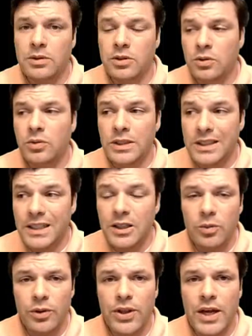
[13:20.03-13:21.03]
been able to
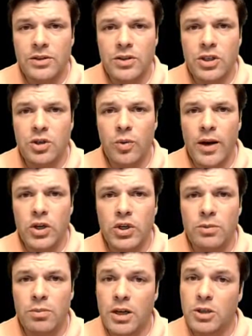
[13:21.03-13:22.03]
deal with that
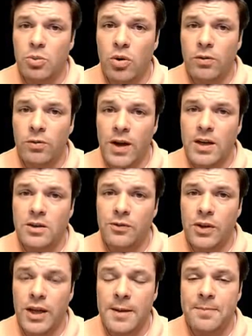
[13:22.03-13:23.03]
situation much more
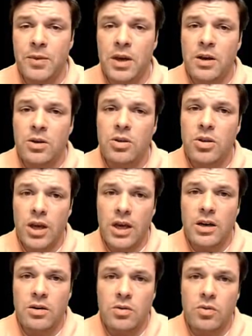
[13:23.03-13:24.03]
effectively
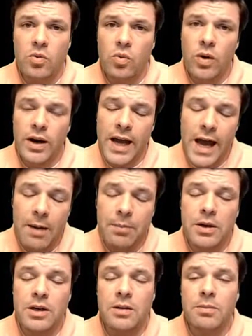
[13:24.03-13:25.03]
than what
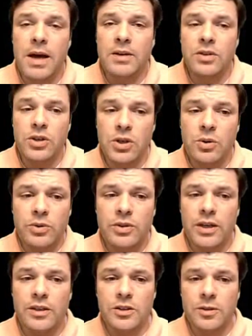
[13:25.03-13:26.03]
happened in
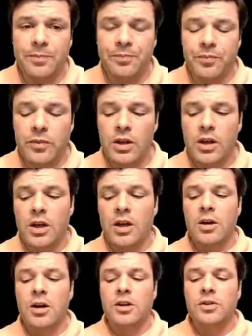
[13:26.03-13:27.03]
Massachusetts.
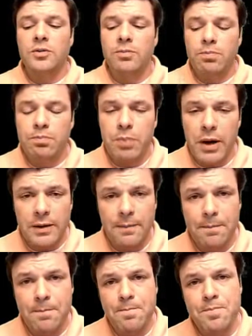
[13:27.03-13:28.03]

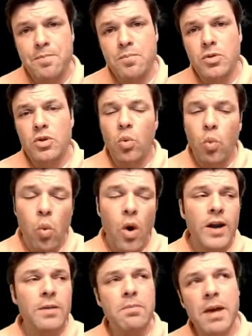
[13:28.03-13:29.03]
But the
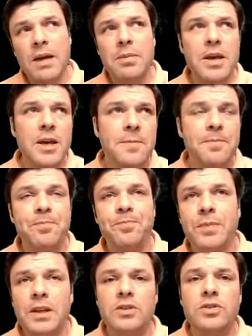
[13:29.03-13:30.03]
one maybe